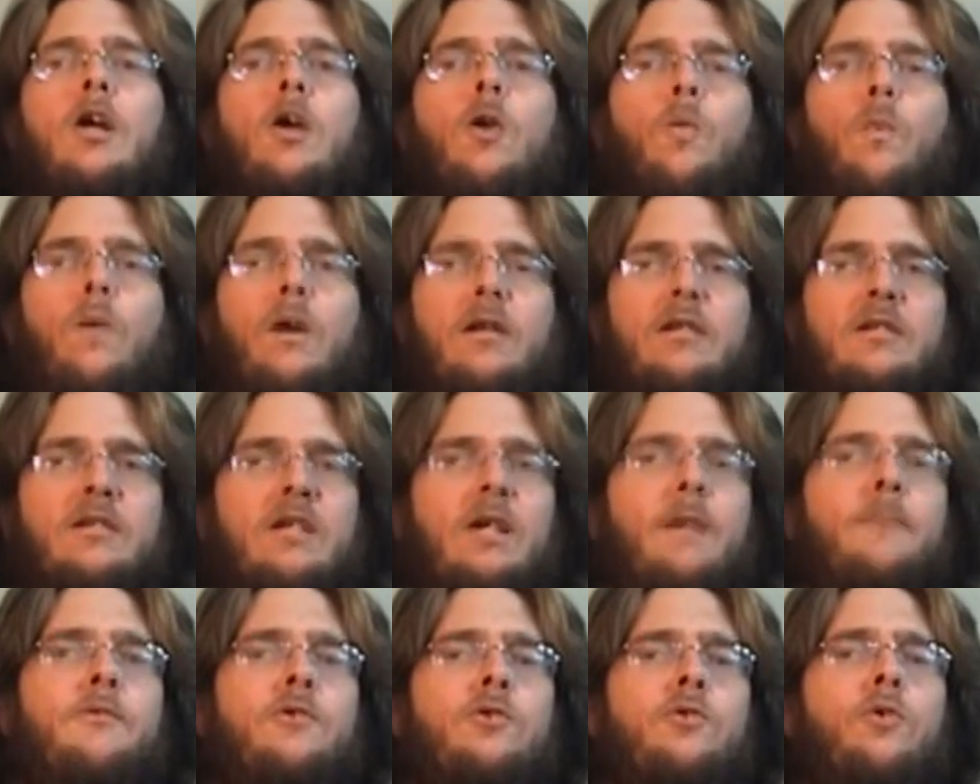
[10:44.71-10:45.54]
While
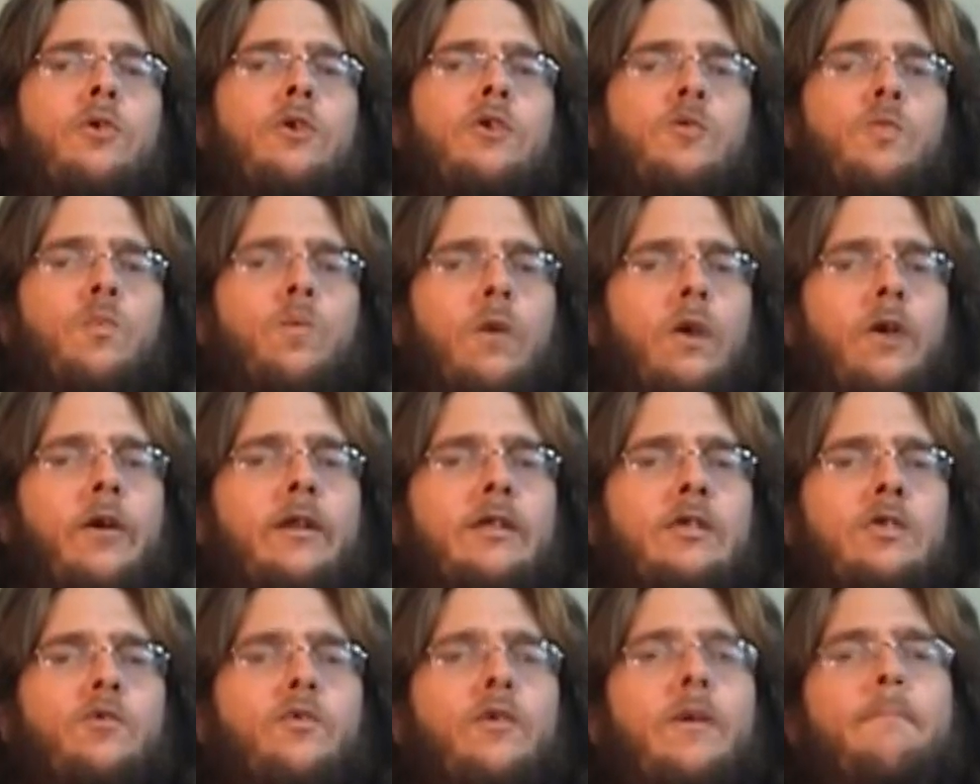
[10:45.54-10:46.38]
some stores were in
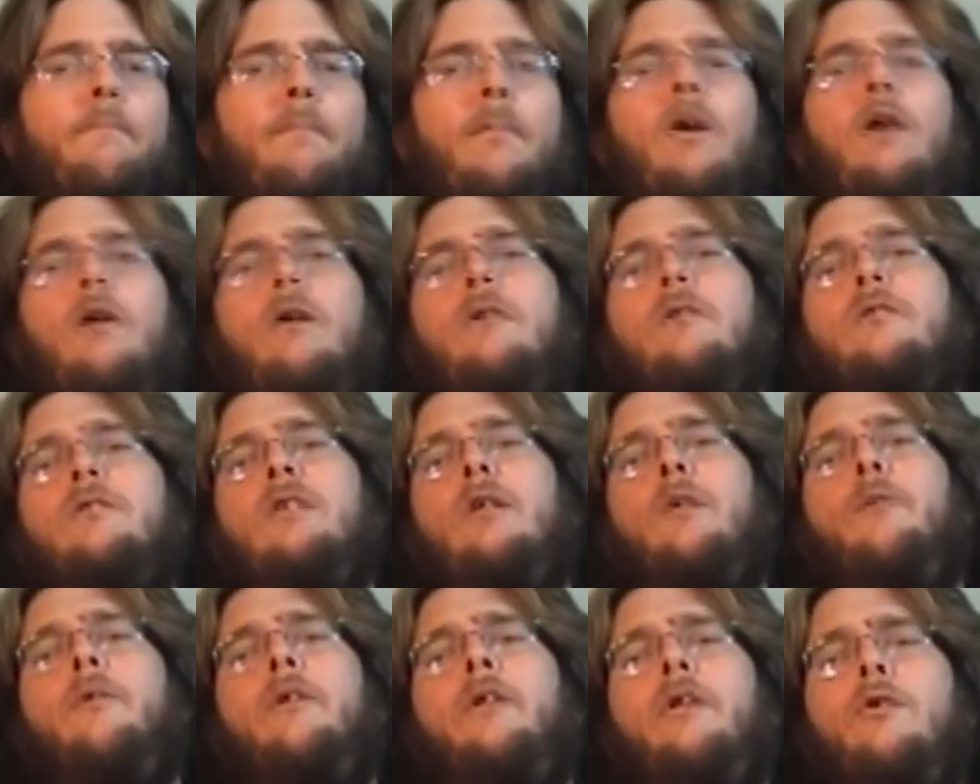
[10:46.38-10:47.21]
strip malls, they
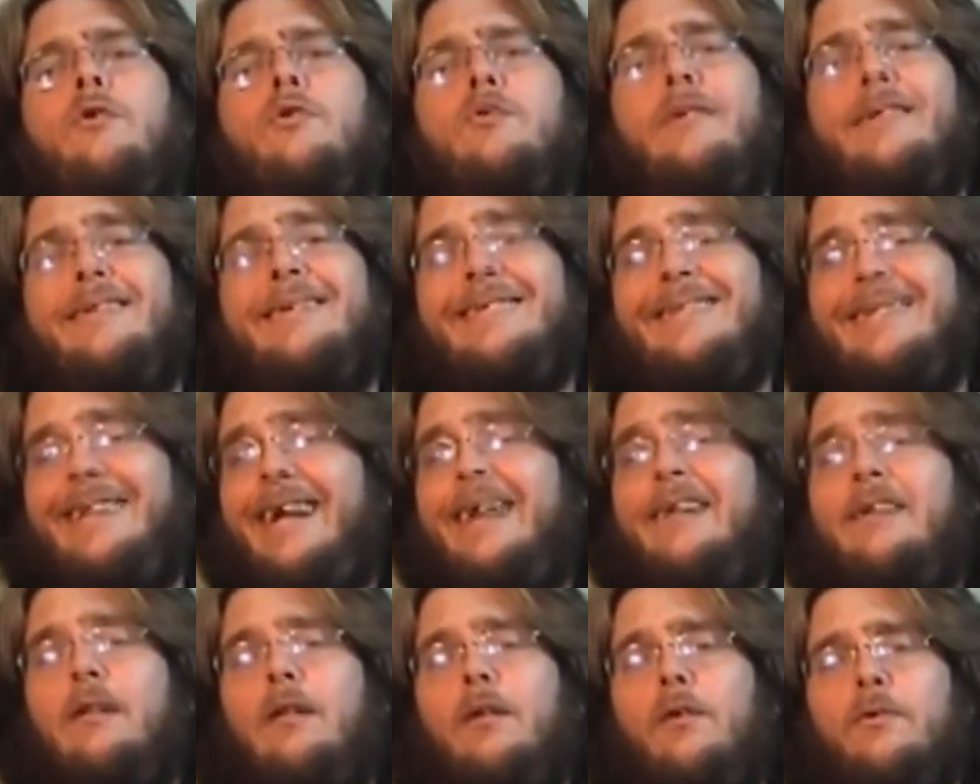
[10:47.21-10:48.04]
were usually
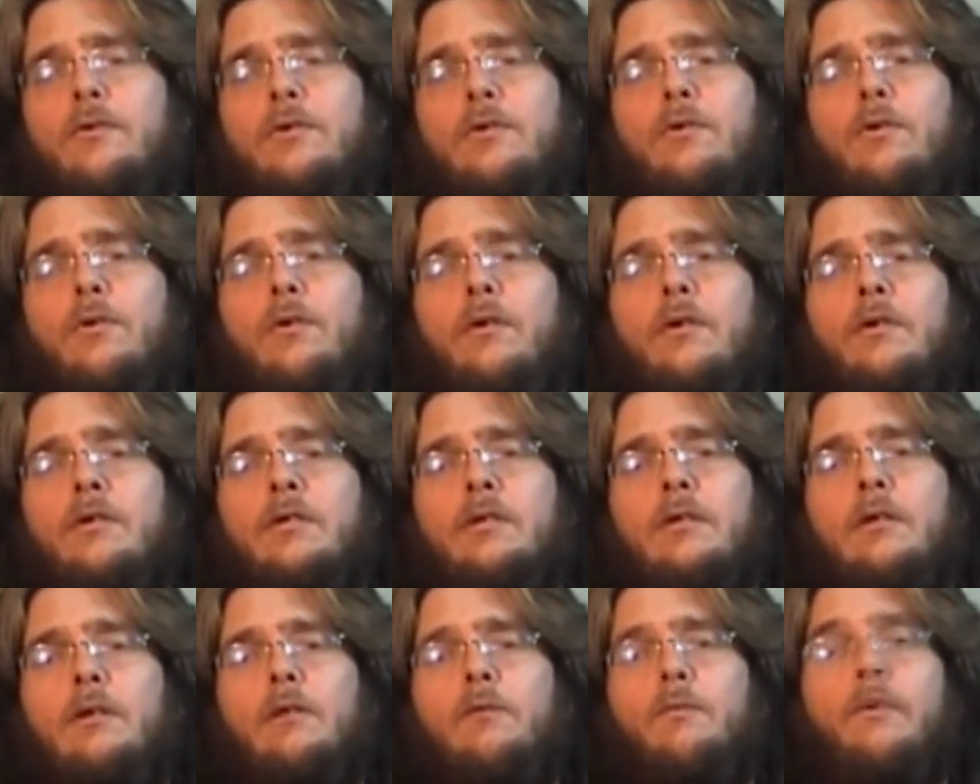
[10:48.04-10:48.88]
standalone stores.
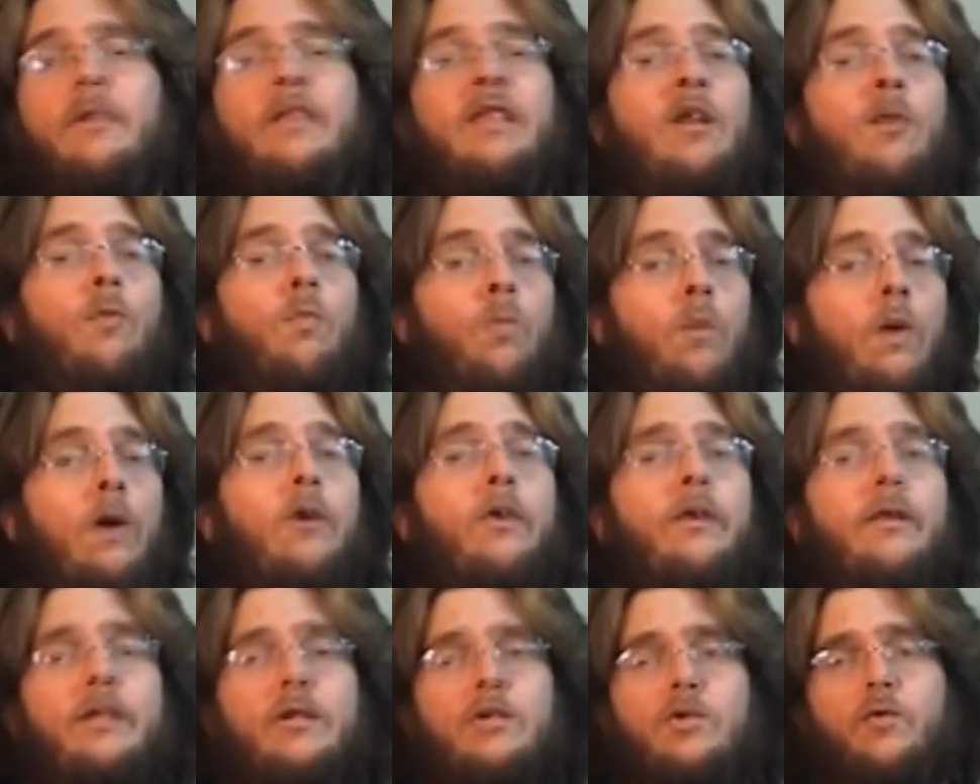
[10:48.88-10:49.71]
When they were
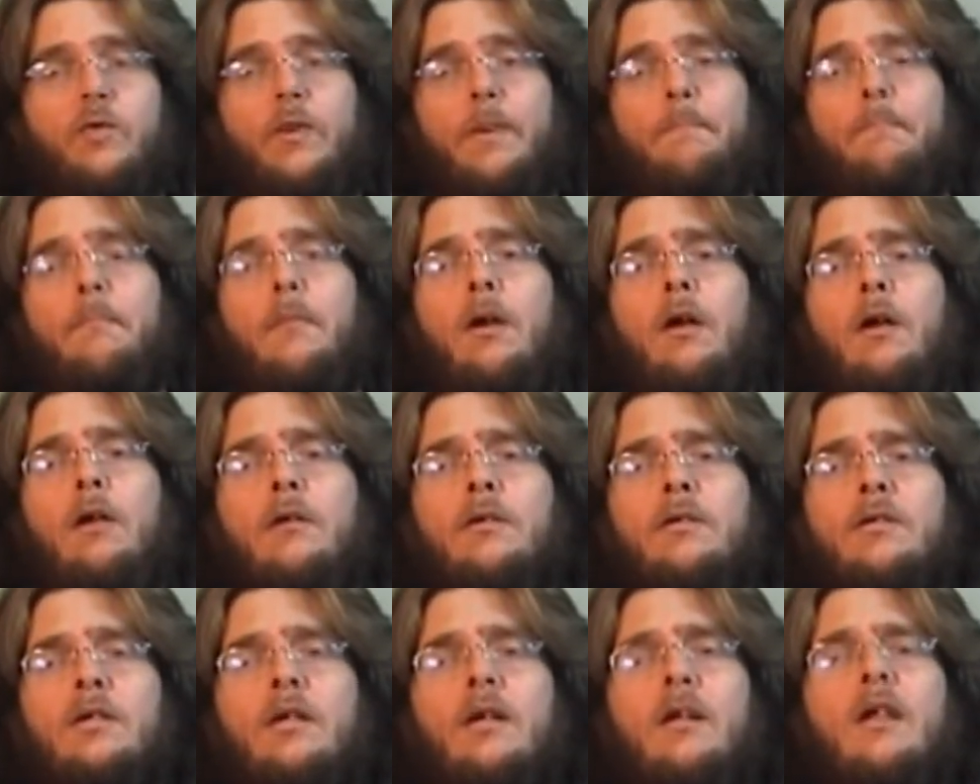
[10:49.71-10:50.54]
in the strip
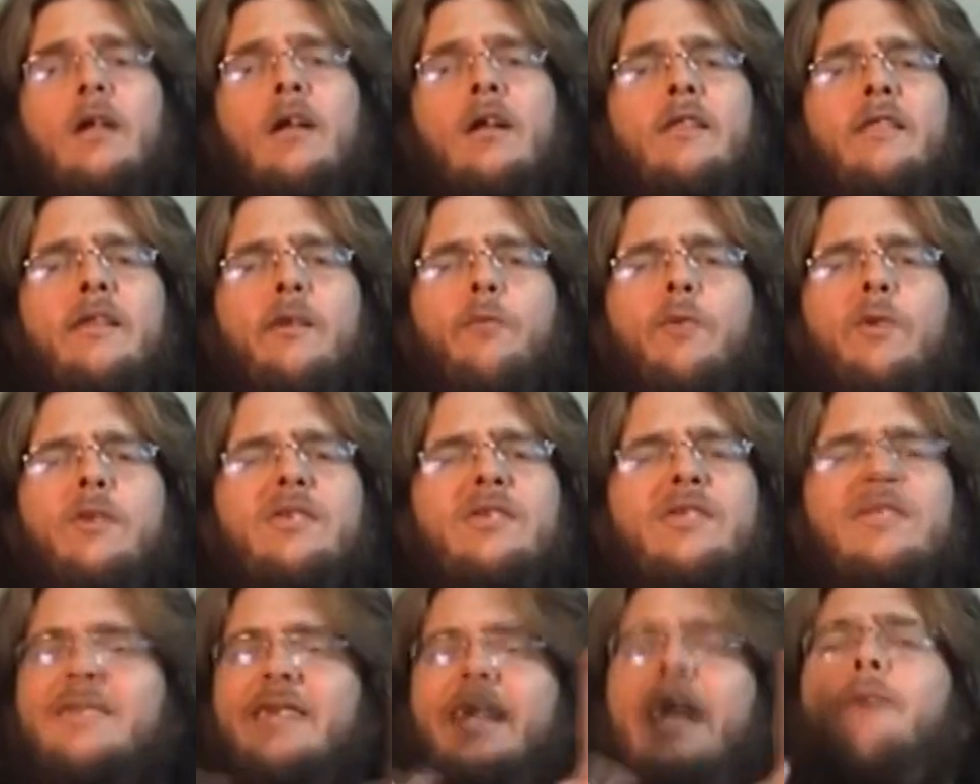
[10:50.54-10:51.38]
malls, they weren't
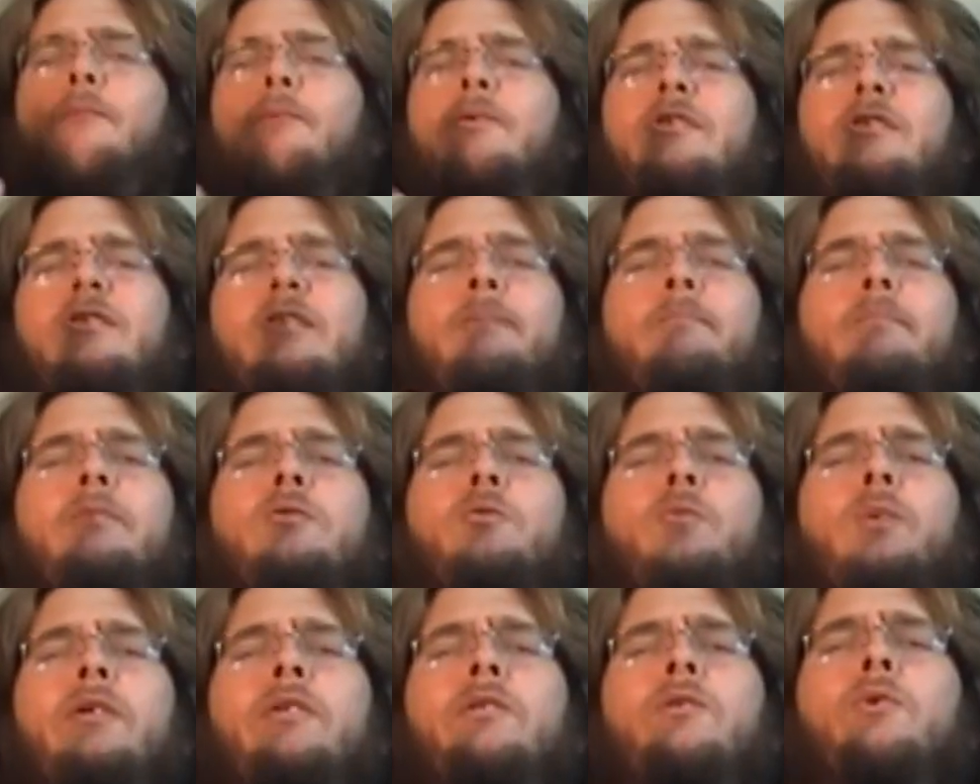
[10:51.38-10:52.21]
sandwiched in
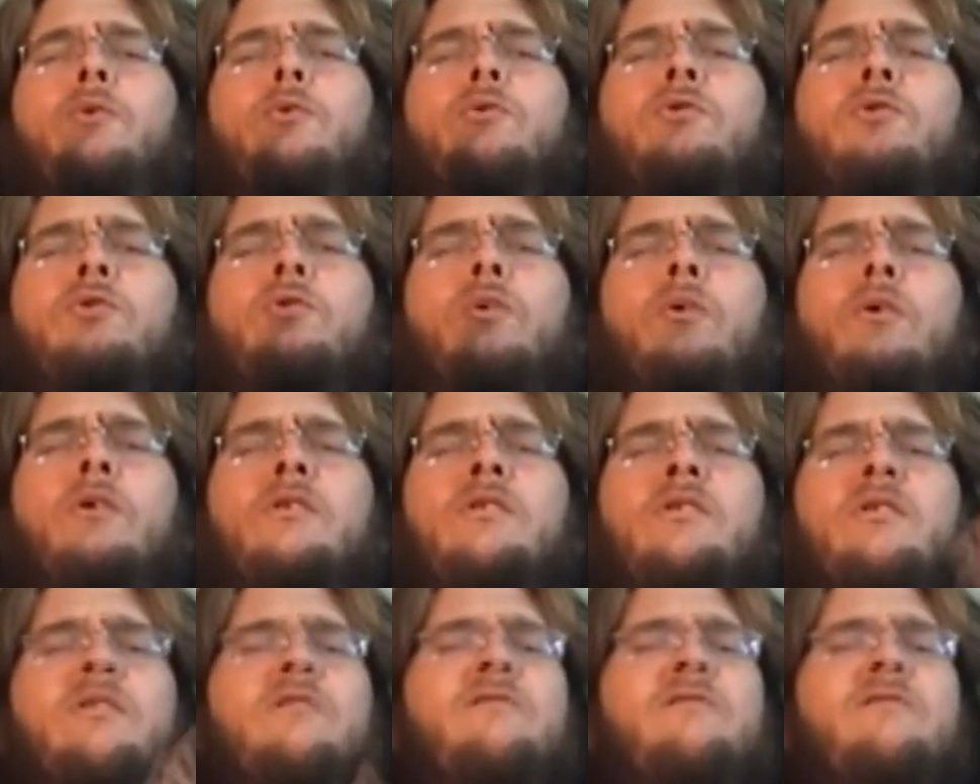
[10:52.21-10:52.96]
between two stores.